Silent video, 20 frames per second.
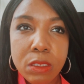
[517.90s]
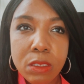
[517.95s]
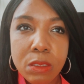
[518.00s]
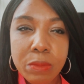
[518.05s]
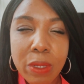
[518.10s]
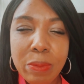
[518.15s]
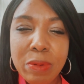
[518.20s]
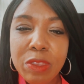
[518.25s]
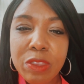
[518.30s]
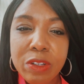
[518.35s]

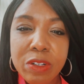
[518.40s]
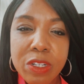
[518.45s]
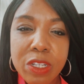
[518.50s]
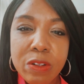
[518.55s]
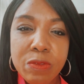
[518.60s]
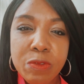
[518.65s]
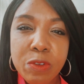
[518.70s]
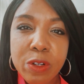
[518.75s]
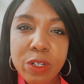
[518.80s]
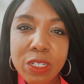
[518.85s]
maybe thirteen or
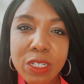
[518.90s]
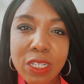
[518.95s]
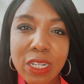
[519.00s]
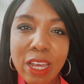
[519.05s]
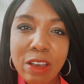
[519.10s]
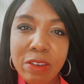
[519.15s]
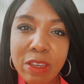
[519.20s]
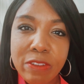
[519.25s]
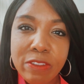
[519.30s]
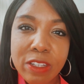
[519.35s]
fourteen.
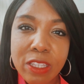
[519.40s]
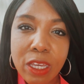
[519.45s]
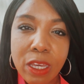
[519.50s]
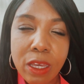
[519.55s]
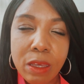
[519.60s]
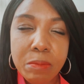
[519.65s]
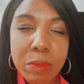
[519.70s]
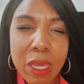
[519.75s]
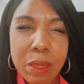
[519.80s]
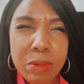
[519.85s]
I'll give her
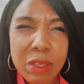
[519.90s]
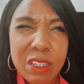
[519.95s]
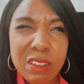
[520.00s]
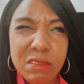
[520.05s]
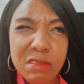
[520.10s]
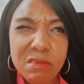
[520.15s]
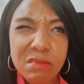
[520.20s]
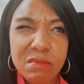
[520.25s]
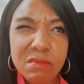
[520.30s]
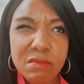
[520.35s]
that, maybe.
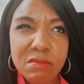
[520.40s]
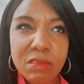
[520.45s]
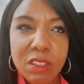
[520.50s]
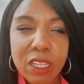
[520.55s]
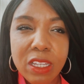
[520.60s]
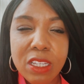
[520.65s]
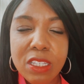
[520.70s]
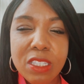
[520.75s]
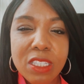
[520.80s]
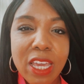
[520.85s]

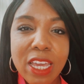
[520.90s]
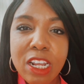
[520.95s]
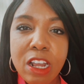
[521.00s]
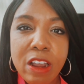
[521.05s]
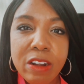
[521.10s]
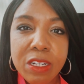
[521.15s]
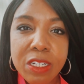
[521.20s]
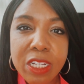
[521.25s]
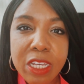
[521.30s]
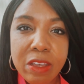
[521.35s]
Like, it's kind of
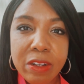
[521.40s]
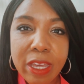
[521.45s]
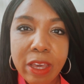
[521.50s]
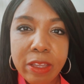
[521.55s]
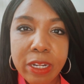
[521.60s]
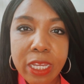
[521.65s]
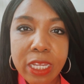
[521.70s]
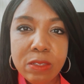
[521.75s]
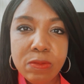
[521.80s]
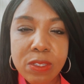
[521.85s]
hard to tell
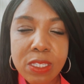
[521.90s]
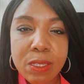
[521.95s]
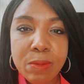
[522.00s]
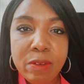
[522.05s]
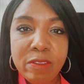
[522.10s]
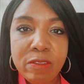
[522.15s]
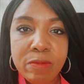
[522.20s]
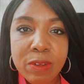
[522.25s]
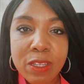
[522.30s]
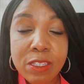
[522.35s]
nowadays with some of
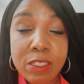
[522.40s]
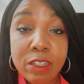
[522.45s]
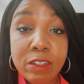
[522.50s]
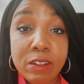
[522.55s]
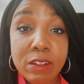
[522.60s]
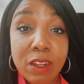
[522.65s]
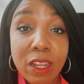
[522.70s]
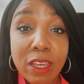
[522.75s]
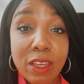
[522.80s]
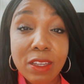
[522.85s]
them because they're
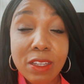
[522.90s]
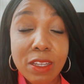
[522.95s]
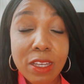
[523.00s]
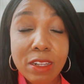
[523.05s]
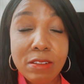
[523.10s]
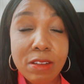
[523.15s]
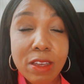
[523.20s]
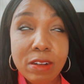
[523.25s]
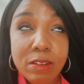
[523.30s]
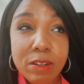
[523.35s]
like,
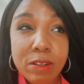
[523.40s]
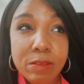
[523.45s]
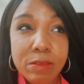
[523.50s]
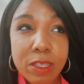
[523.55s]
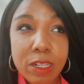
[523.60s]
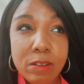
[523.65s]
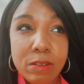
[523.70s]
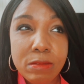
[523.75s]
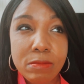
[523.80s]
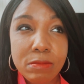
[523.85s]
I don't know, they
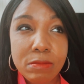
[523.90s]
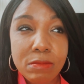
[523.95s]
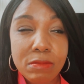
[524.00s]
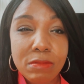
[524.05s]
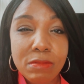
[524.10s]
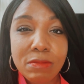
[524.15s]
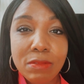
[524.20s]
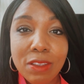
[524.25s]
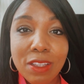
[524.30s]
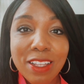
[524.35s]
don't
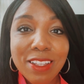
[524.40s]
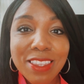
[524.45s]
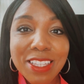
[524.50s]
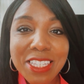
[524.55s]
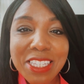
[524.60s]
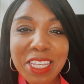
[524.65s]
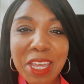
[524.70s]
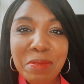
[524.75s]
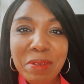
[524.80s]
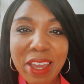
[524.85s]
look the
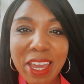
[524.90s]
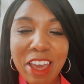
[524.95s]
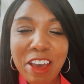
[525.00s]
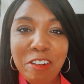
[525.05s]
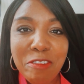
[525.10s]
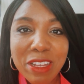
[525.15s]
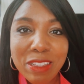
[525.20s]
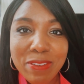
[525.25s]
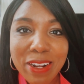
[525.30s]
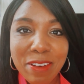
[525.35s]
same like how it
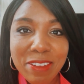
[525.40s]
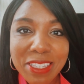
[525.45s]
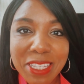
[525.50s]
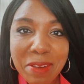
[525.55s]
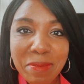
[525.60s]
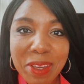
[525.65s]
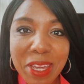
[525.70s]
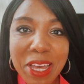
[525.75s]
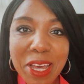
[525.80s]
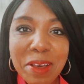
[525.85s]
was when I was
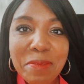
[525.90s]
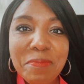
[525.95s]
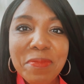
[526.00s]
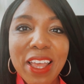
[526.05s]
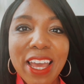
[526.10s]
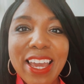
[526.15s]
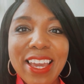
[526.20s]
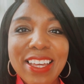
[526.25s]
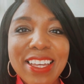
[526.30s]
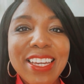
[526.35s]
coming up.
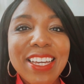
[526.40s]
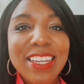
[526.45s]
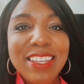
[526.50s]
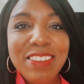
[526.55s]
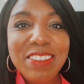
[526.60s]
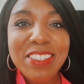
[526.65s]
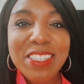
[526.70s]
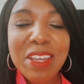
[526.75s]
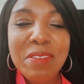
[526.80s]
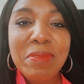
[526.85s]
Like,
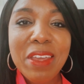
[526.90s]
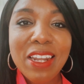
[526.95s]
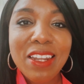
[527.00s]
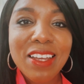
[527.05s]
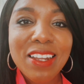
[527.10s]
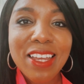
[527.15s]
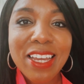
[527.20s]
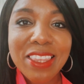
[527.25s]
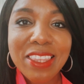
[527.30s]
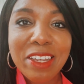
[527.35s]
you see them, they look
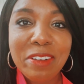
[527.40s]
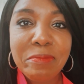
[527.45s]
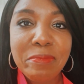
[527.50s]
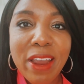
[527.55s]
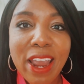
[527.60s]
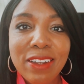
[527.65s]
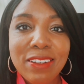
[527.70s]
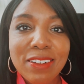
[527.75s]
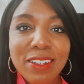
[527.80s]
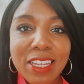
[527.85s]
like they're
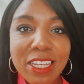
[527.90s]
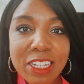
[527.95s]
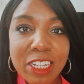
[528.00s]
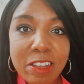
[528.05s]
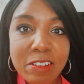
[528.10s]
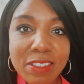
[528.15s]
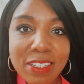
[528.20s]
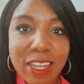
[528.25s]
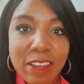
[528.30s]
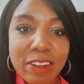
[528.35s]
practically
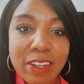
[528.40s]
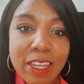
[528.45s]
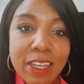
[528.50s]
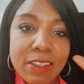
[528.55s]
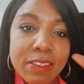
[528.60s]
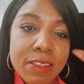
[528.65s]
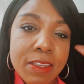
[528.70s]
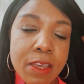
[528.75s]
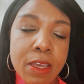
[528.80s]
adults nowadays.